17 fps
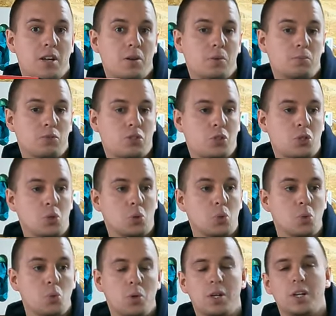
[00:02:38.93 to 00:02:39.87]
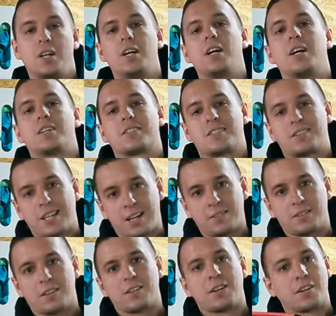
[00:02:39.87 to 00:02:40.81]
down to as
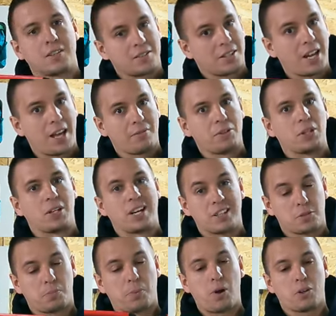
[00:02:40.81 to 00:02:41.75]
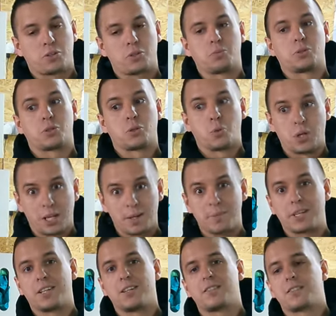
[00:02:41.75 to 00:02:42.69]
standard and as level as possible to
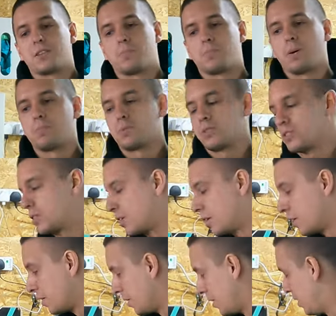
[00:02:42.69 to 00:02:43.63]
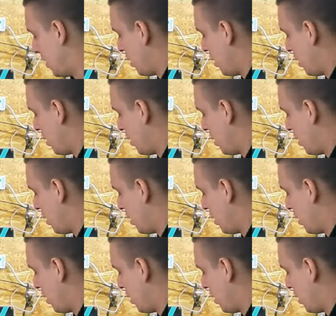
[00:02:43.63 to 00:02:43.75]
eliminate the bump steer.